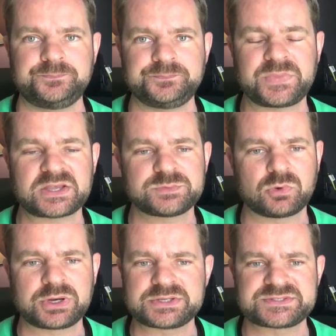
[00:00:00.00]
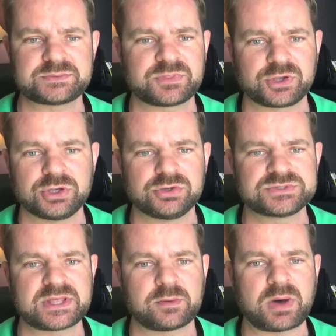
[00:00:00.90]
Next point is some of the good news
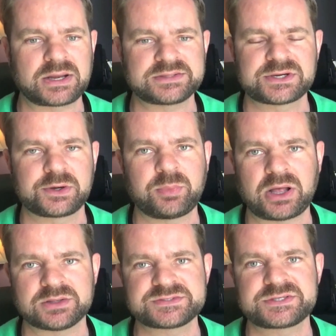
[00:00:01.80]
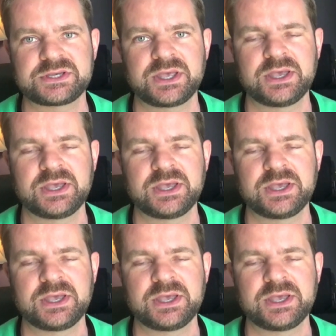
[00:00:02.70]
on the monetary policy